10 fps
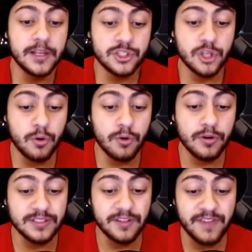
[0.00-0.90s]

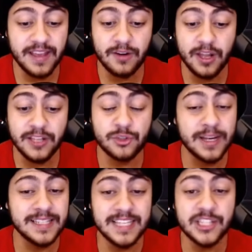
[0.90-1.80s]
So, and
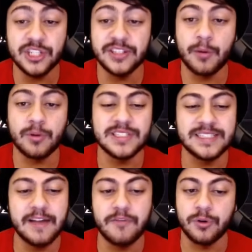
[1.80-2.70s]
transition, there were
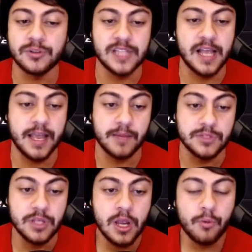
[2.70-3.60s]
several
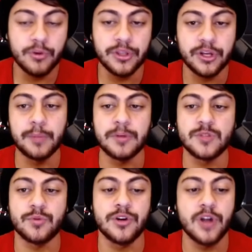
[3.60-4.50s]
times where the
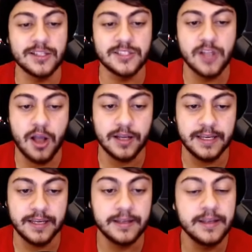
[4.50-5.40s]
Clippers were not
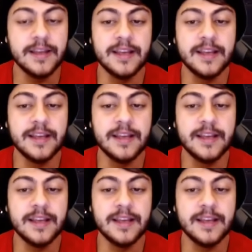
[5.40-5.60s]
talking.